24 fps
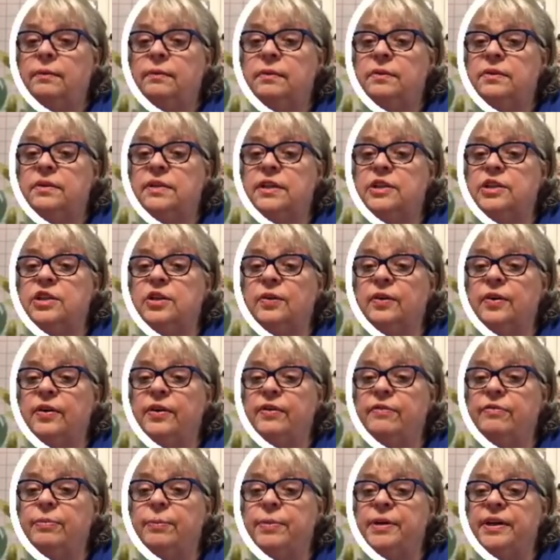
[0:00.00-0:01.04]
did you learn
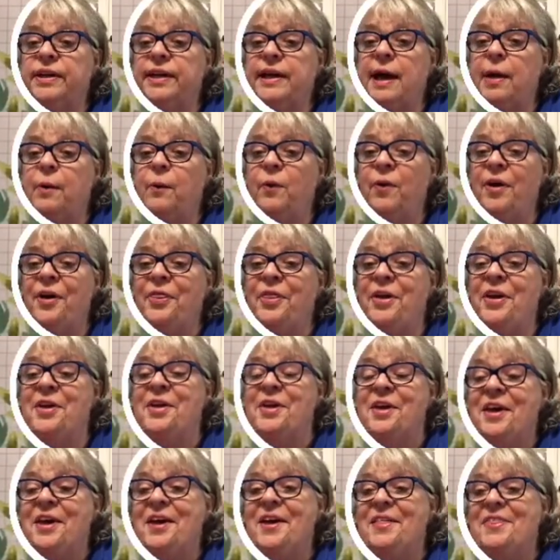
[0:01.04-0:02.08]
it from a day out? What,
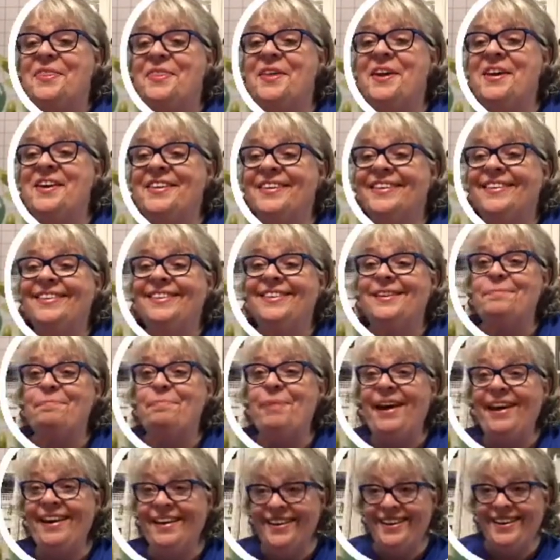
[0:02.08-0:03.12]
the
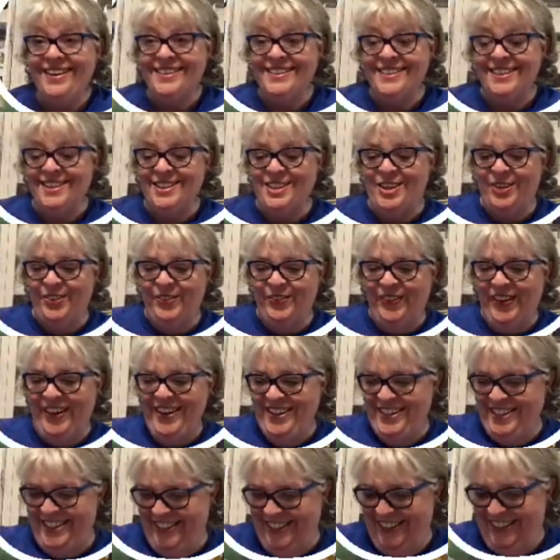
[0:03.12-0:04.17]
panty
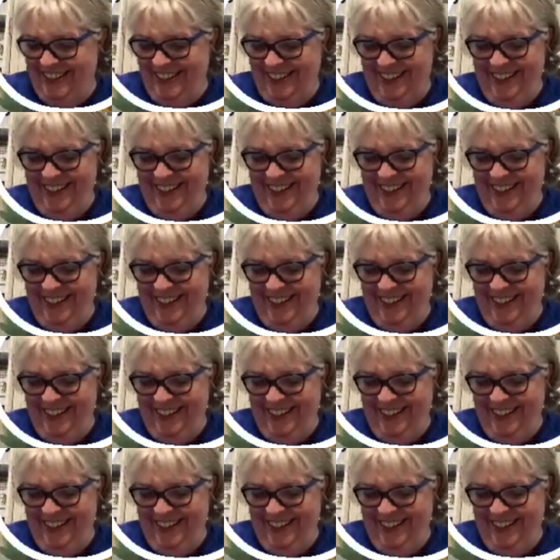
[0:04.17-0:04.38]
situation?